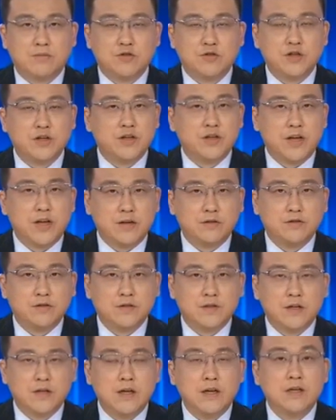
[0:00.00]
She
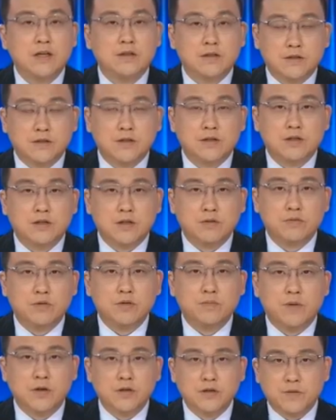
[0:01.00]
announced the city will
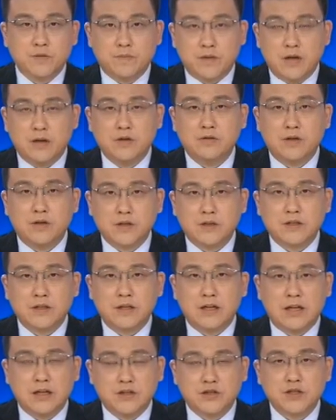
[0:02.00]
postpone its
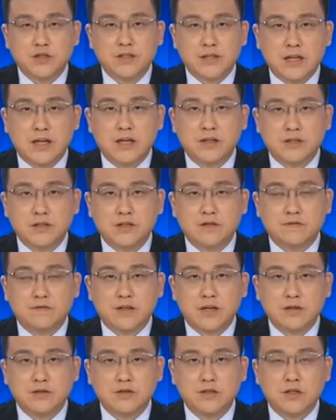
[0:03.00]
Legislative
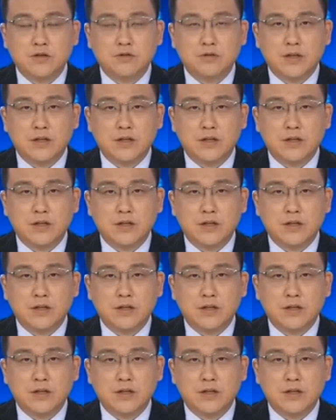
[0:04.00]
Council